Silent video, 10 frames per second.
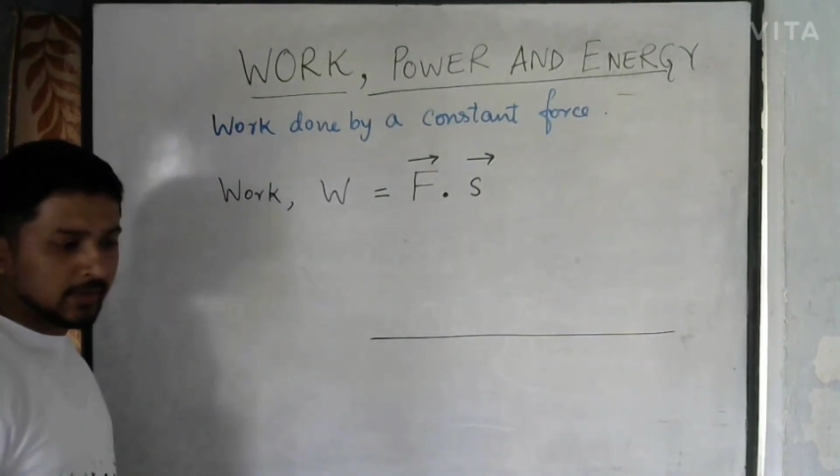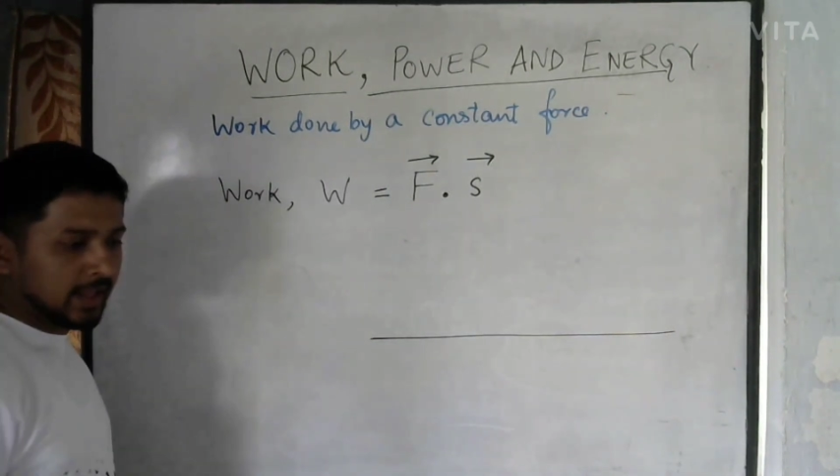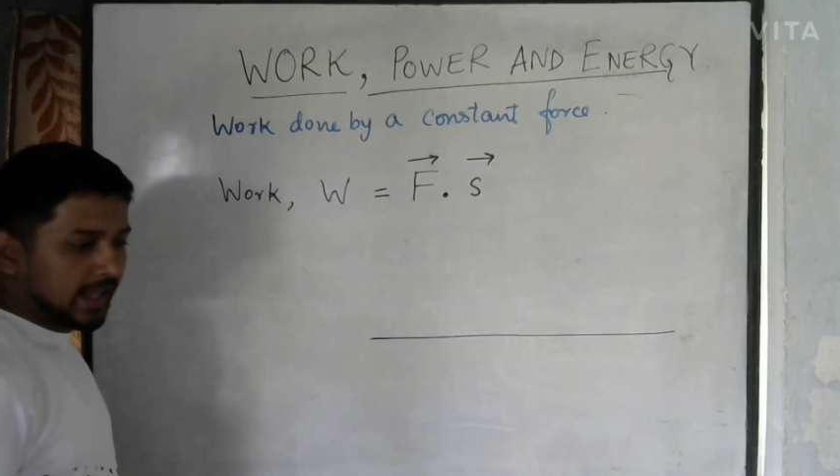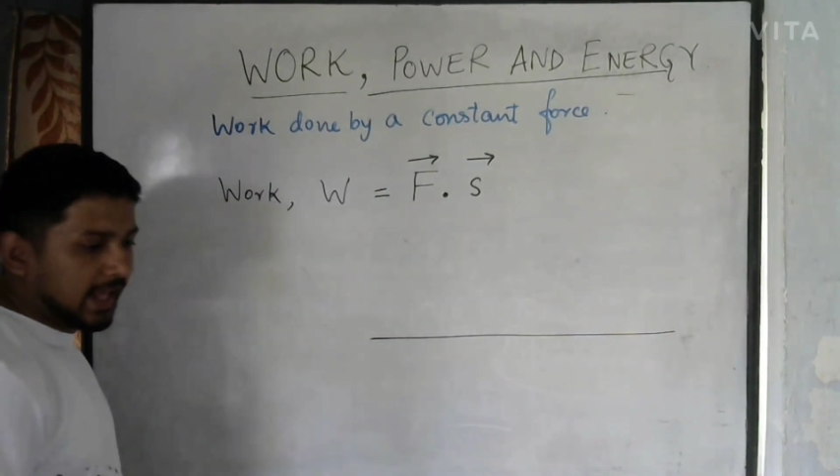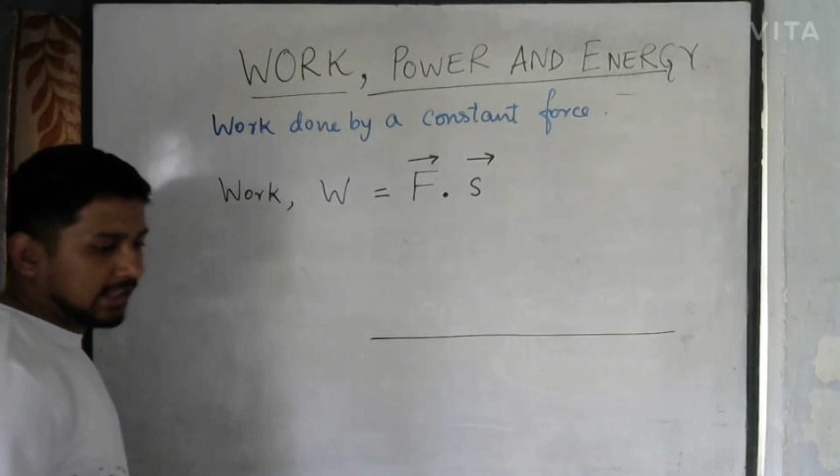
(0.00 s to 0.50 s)

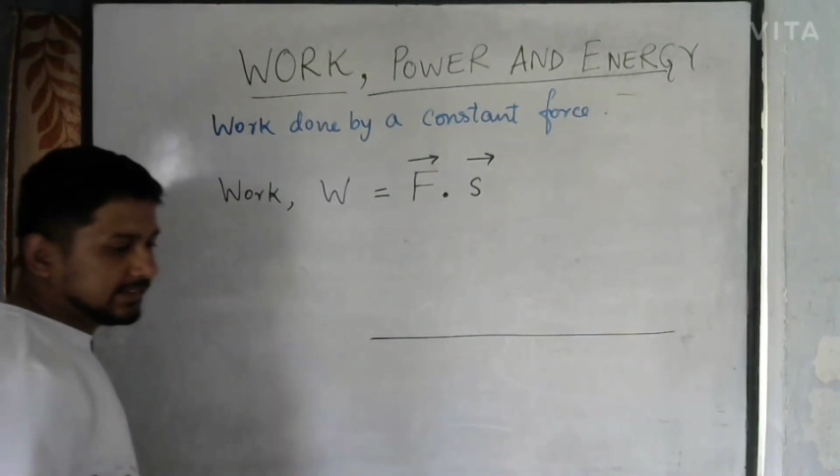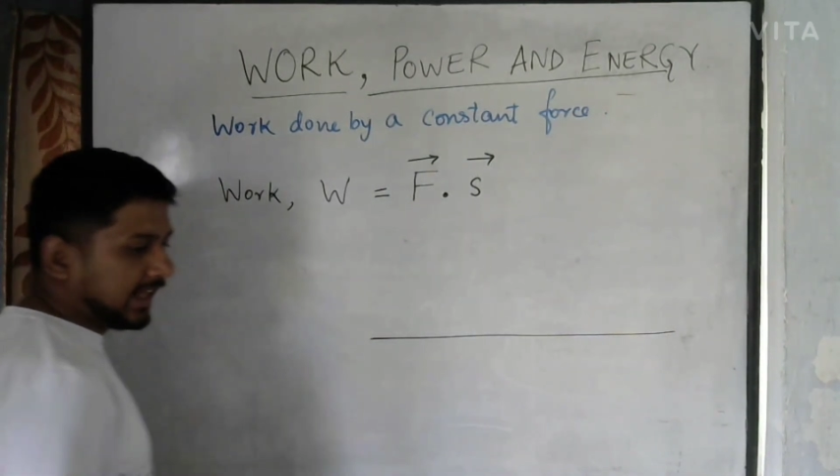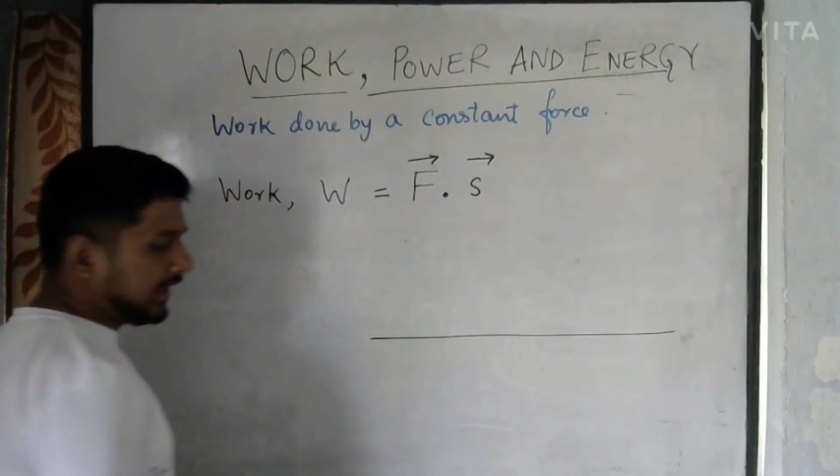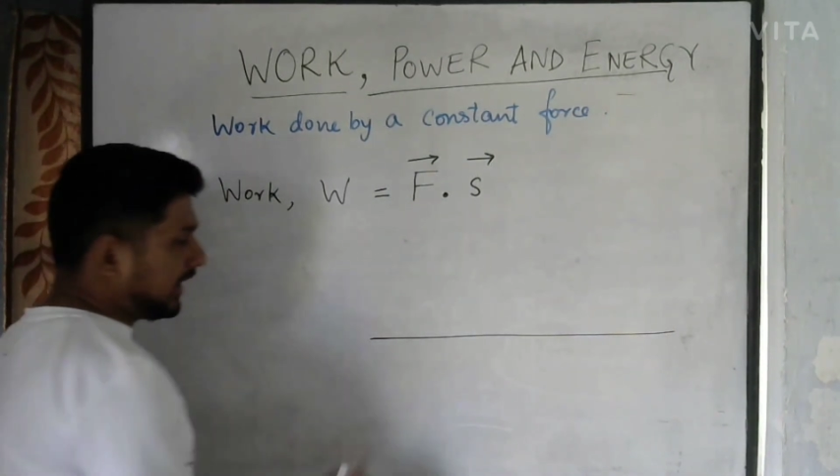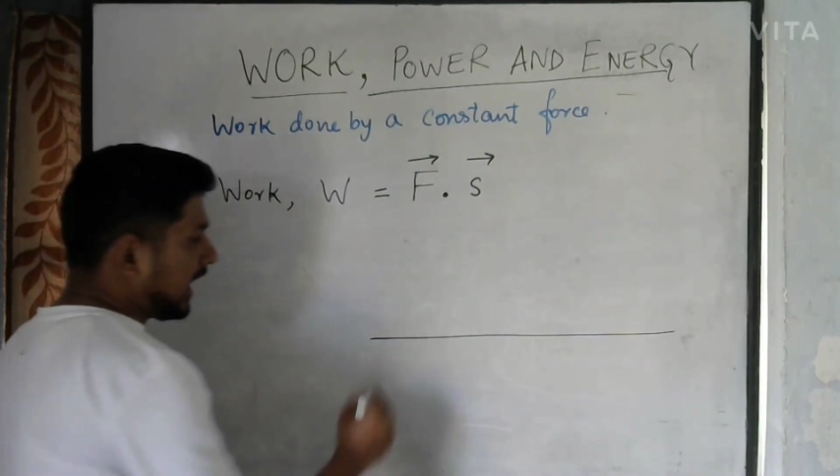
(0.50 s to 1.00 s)
And
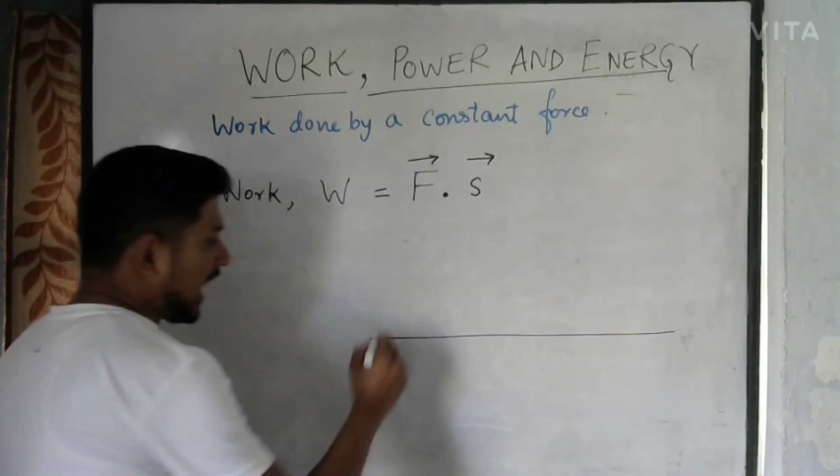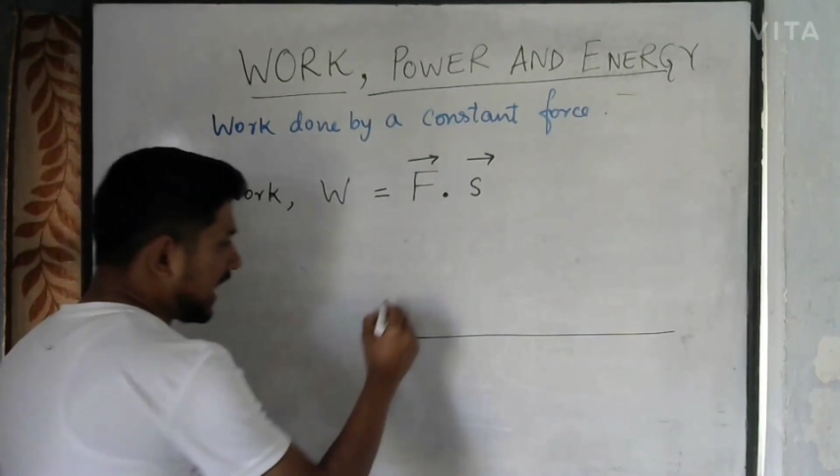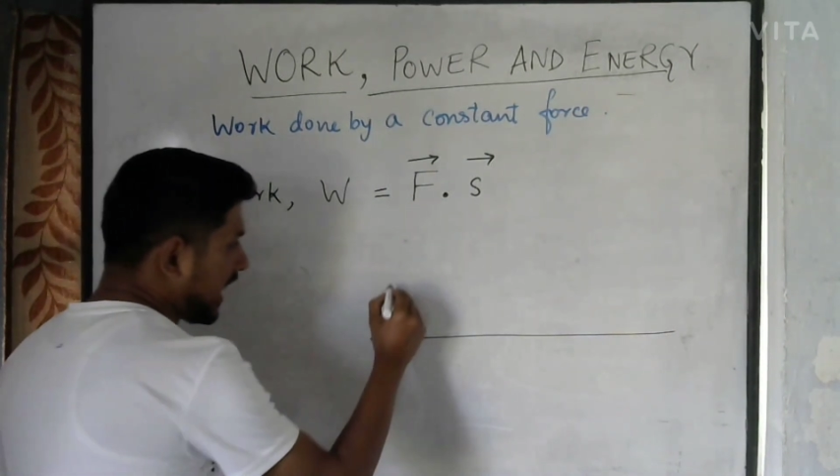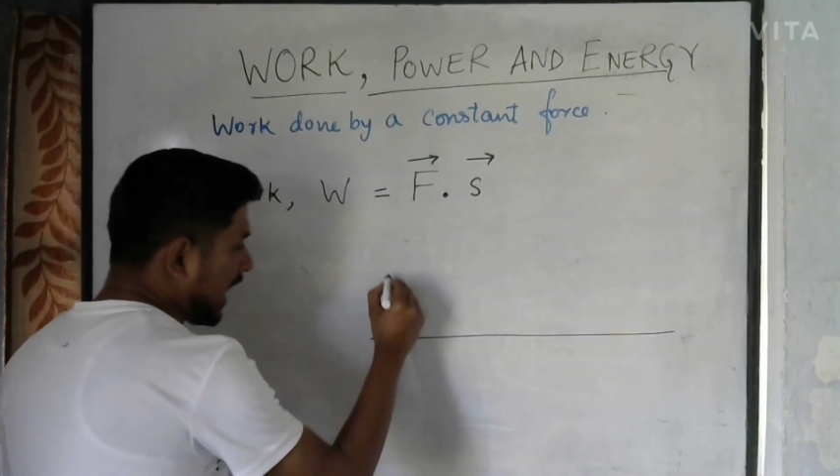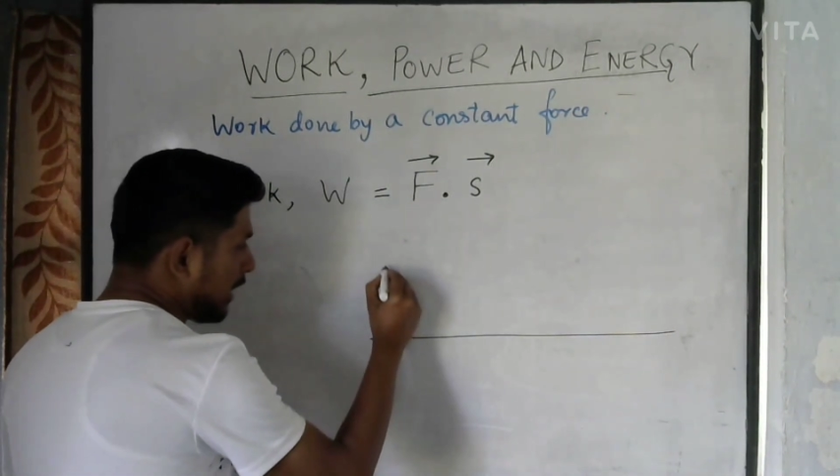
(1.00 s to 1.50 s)
then I
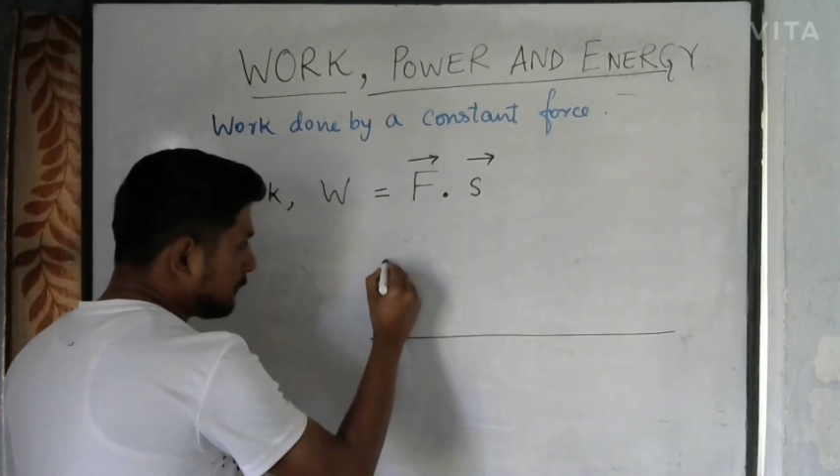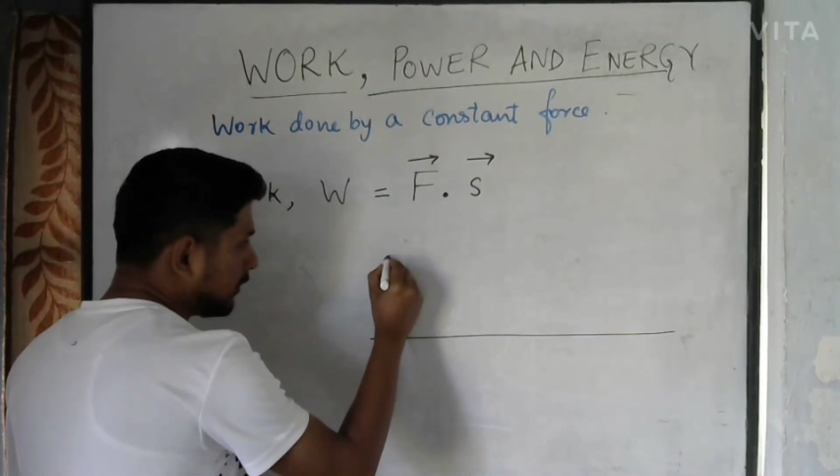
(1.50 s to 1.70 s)
have